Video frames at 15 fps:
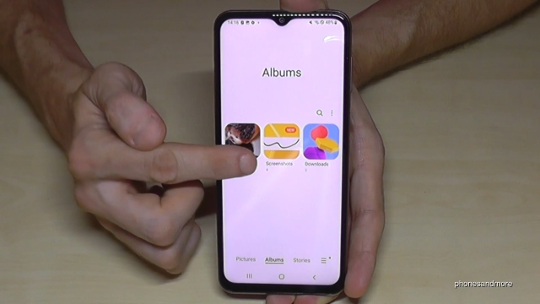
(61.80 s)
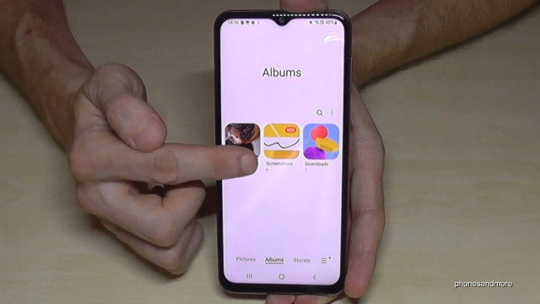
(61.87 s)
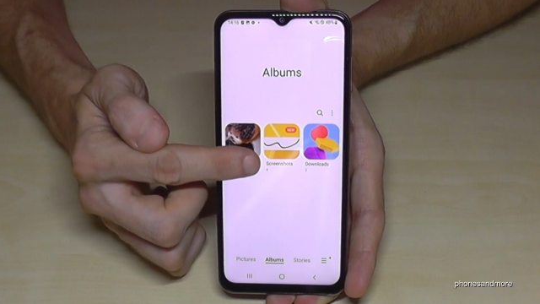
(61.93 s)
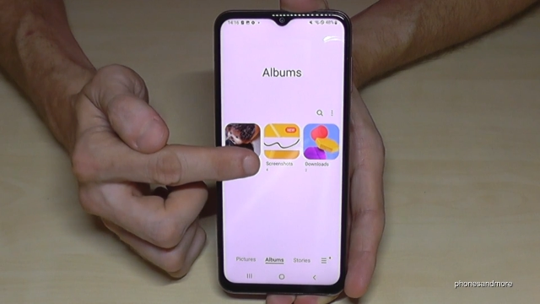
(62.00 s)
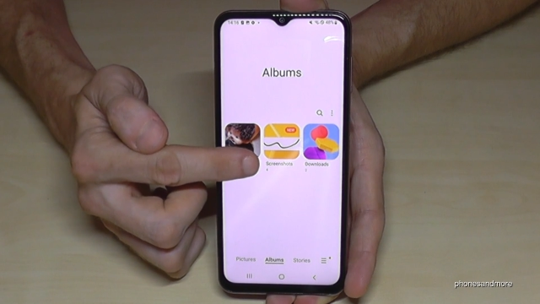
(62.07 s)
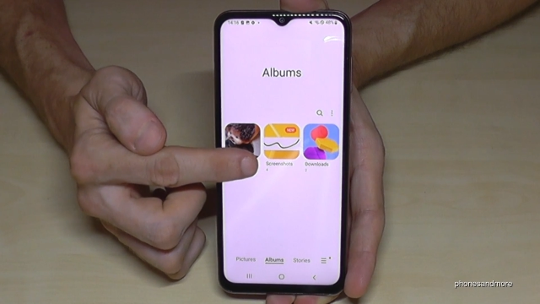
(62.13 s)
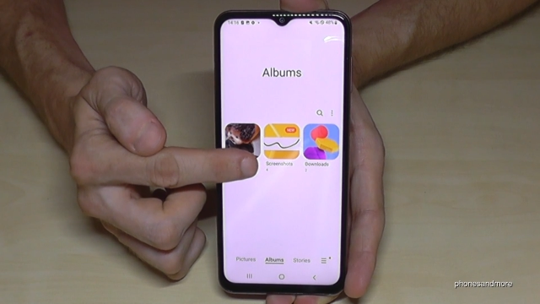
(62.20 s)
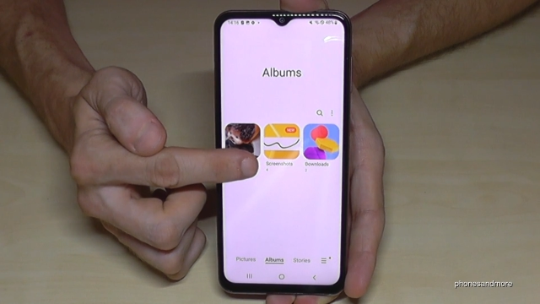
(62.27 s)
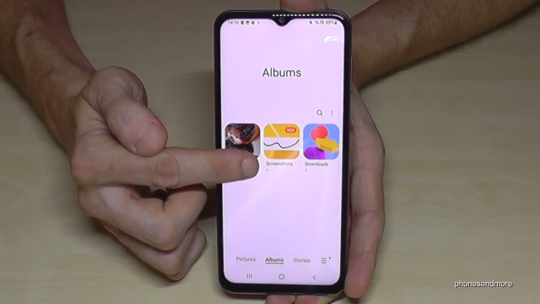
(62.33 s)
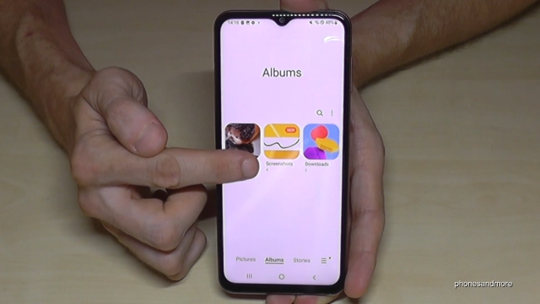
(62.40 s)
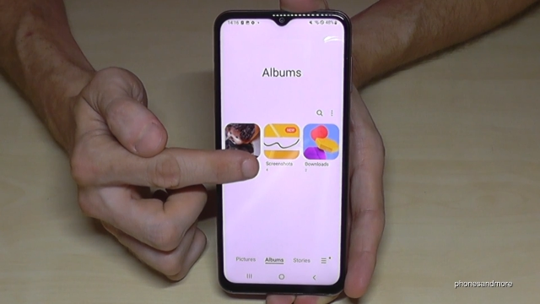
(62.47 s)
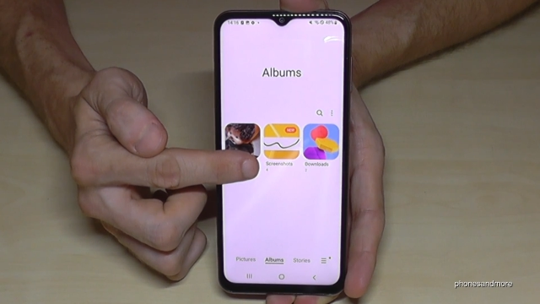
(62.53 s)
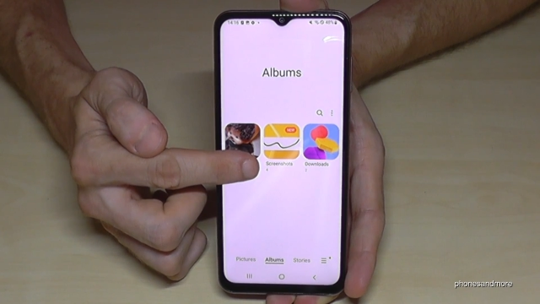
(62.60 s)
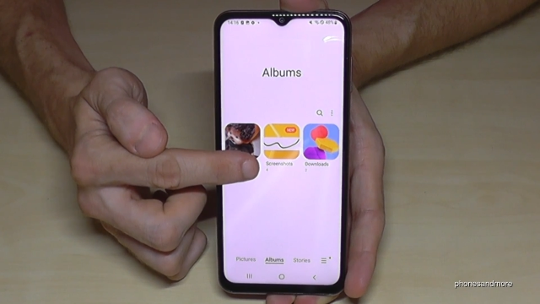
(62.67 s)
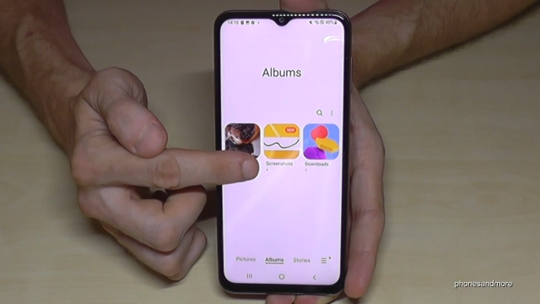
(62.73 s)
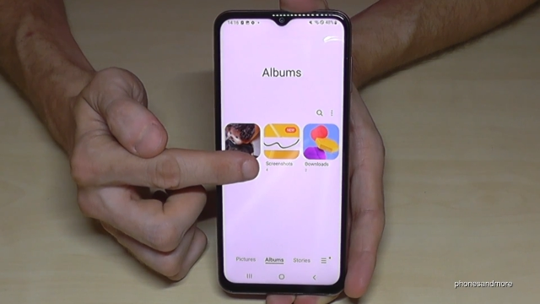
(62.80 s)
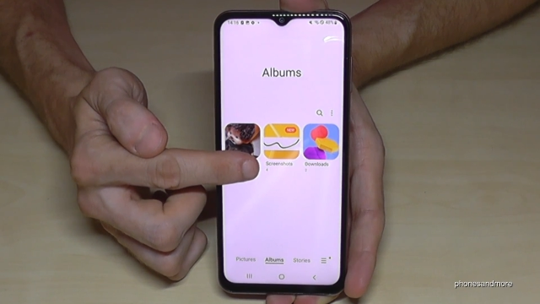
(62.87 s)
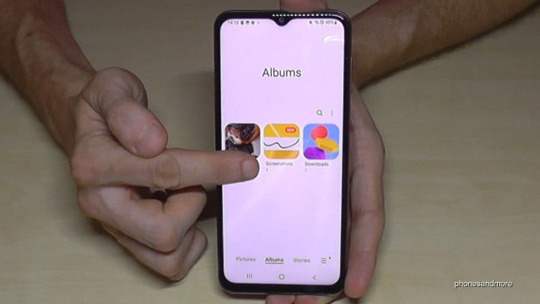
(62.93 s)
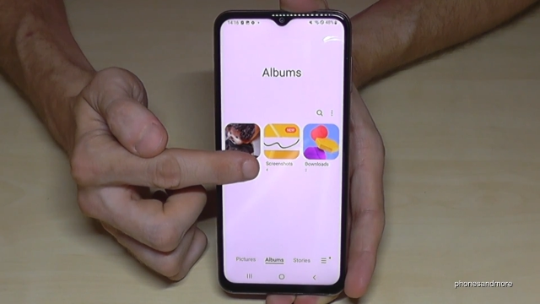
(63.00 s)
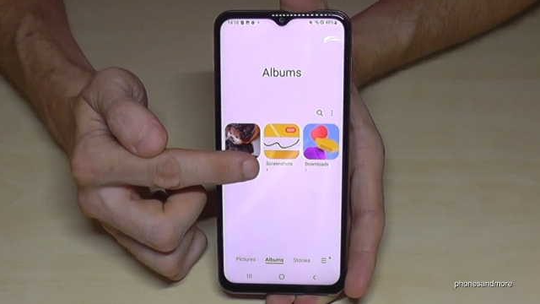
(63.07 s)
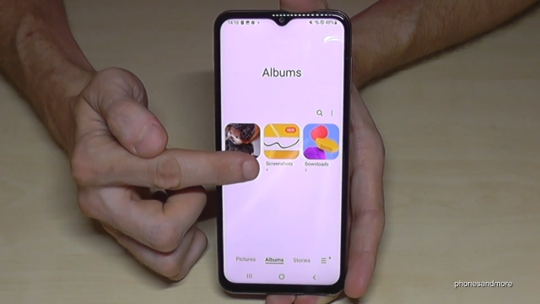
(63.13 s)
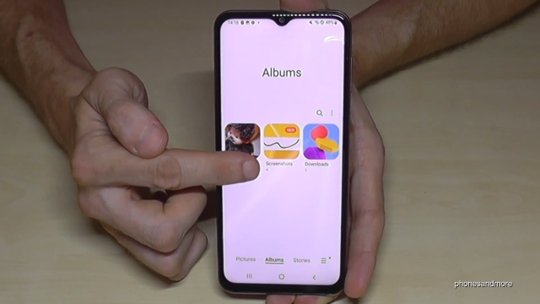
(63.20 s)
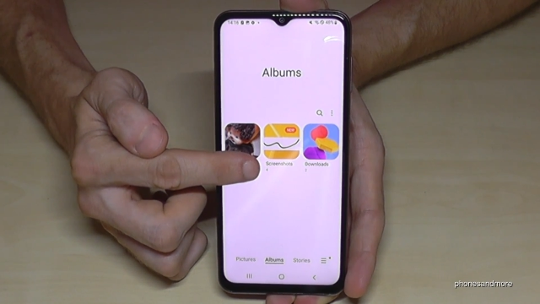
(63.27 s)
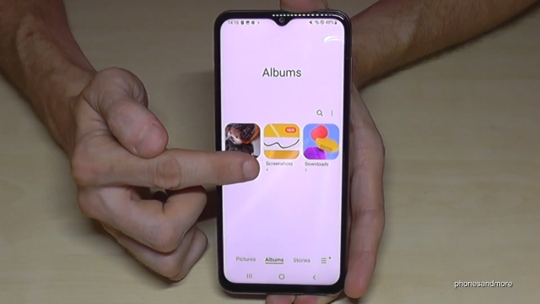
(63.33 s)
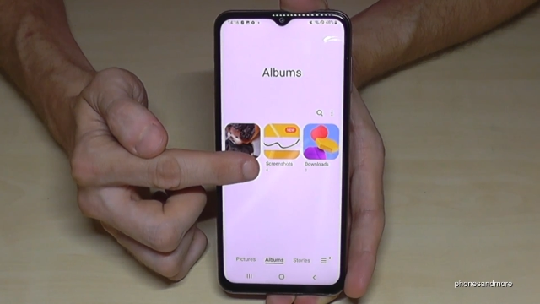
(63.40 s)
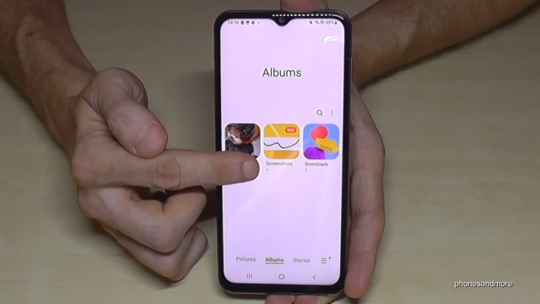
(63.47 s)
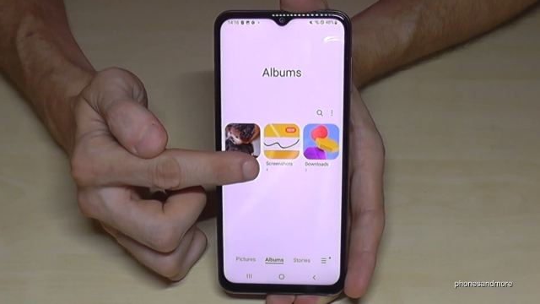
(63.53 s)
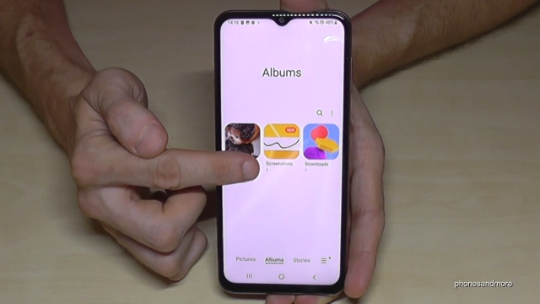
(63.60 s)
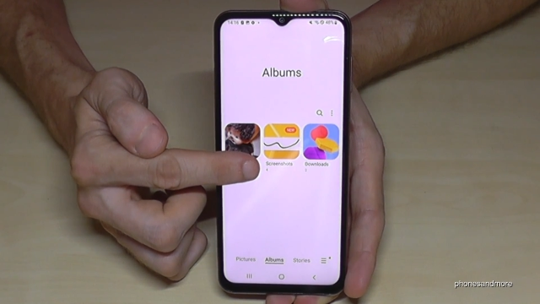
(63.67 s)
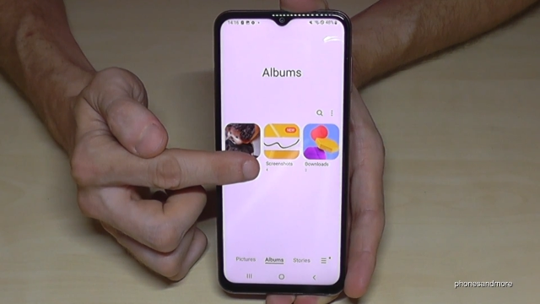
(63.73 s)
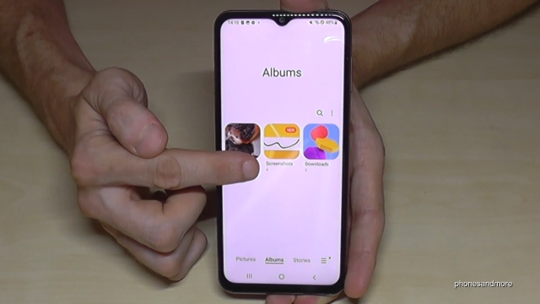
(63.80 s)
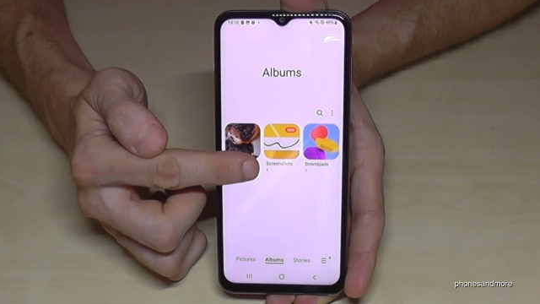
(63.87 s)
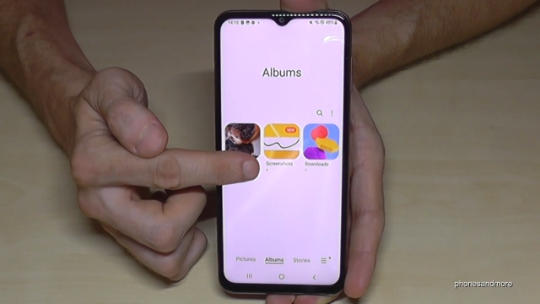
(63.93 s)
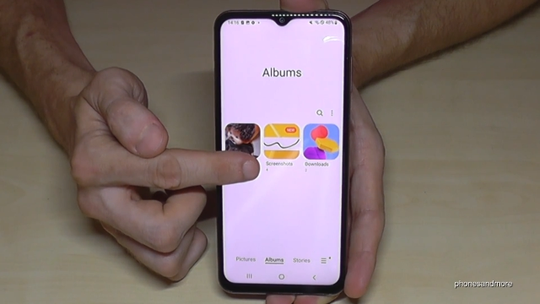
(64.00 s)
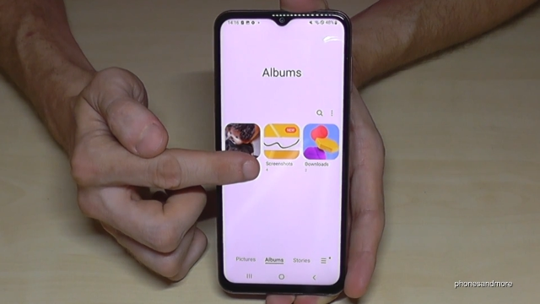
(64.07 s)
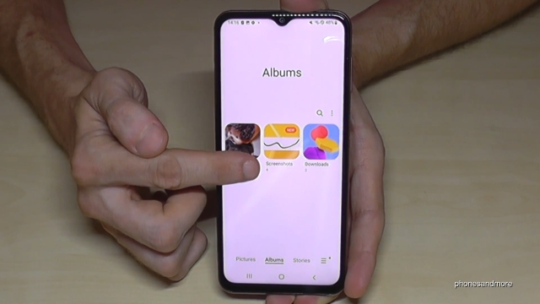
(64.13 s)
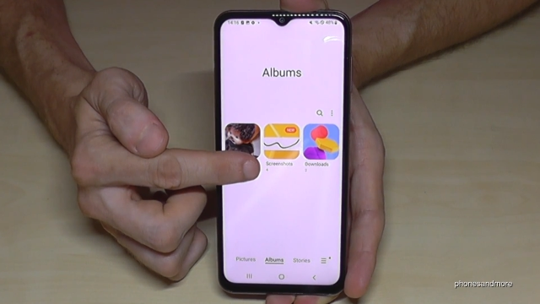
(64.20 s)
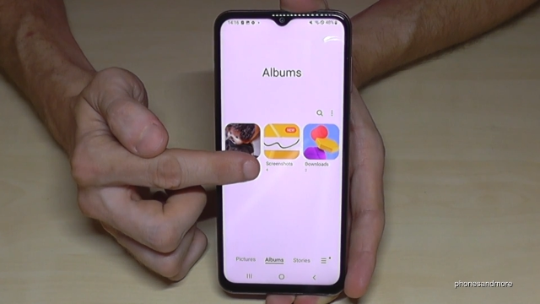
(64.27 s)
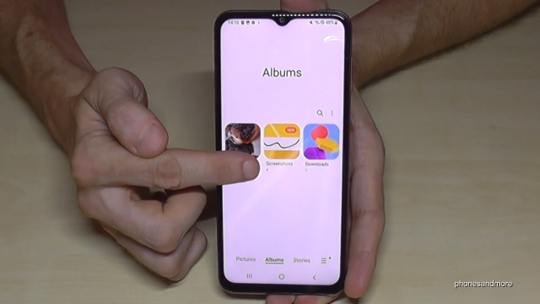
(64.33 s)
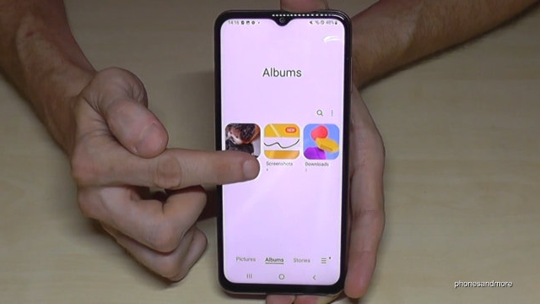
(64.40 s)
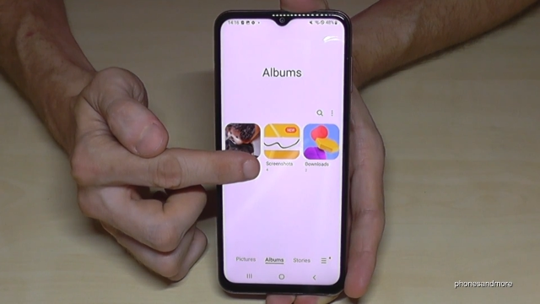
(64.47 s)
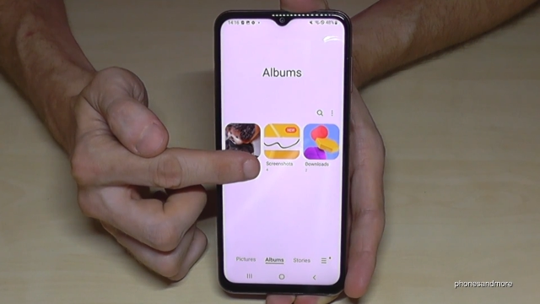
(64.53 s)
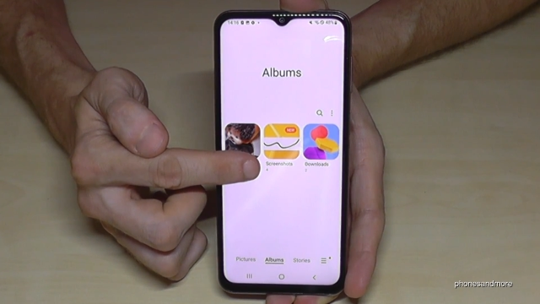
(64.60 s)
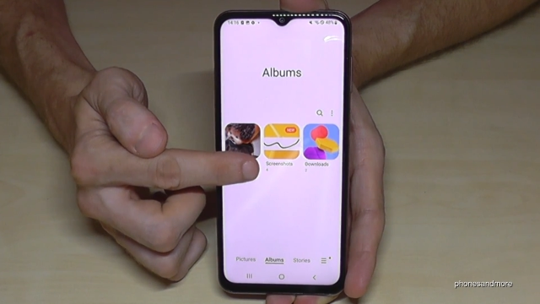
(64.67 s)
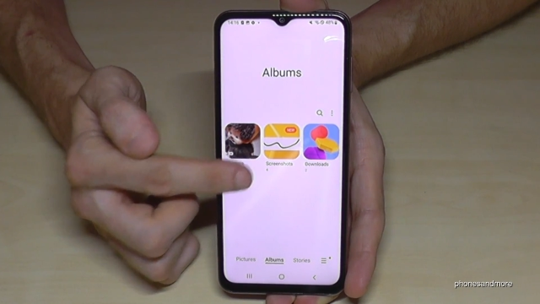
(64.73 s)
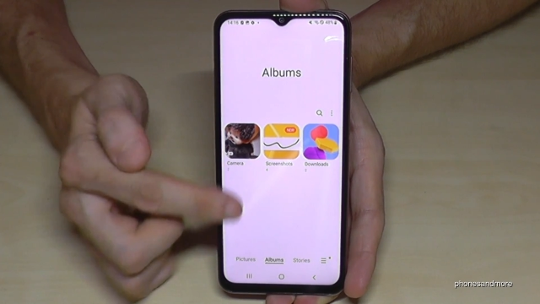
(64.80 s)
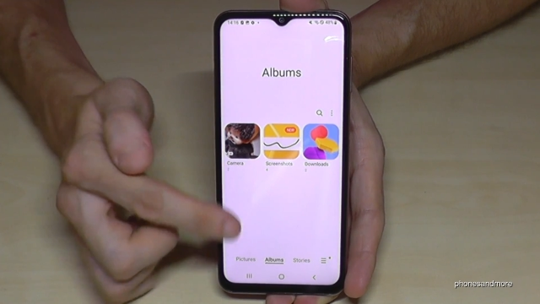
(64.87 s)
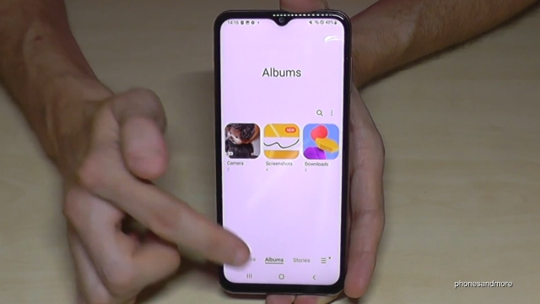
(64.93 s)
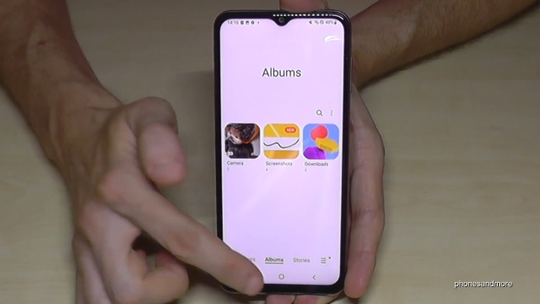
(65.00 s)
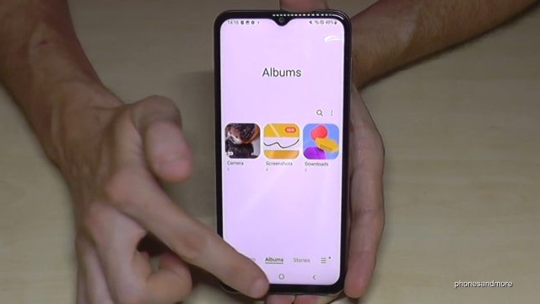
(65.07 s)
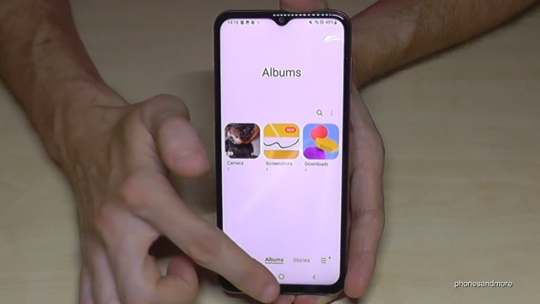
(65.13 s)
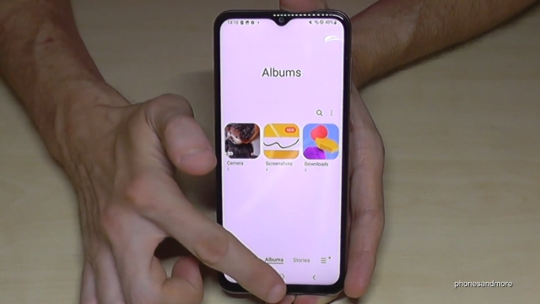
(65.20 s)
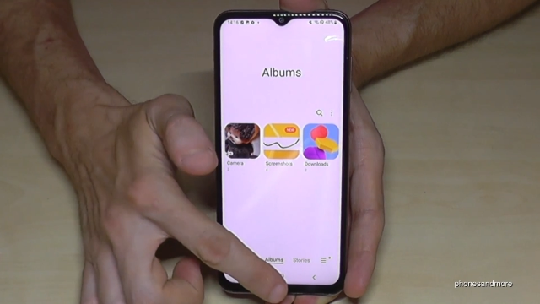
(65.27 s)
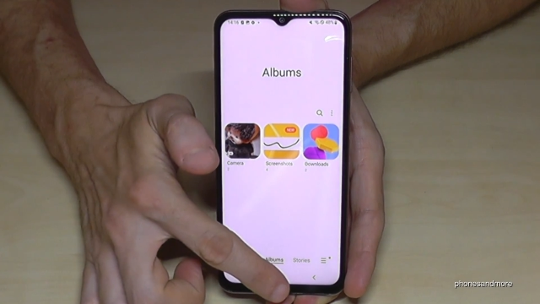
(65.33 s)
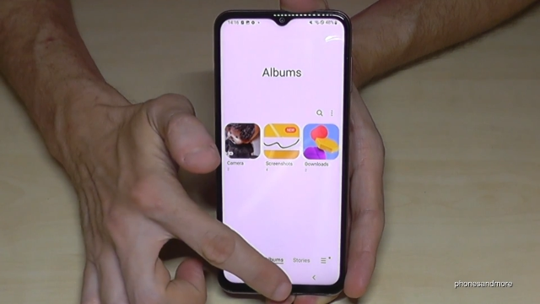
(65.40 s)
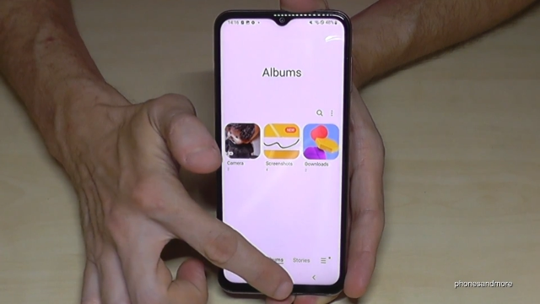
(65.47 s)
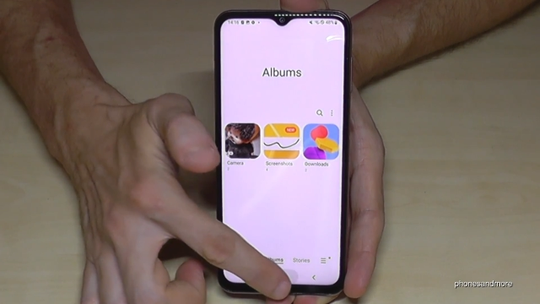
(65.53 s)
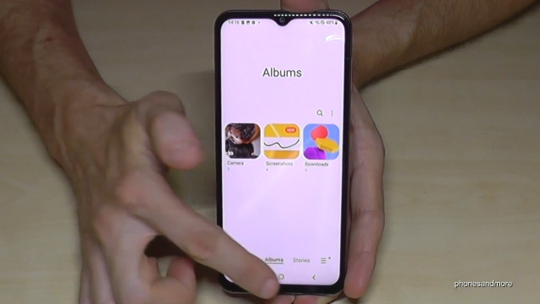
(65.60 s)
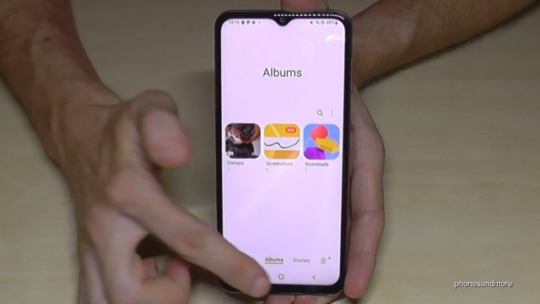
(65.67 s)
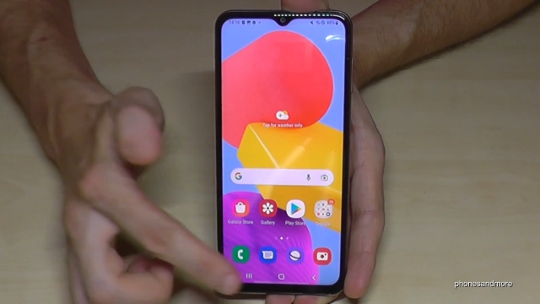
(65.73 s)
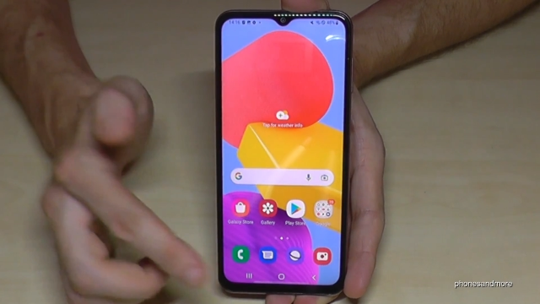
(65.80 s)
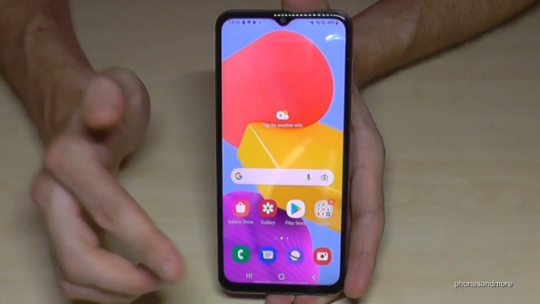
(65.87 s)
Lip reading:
No face is visible, so there are no lips to read.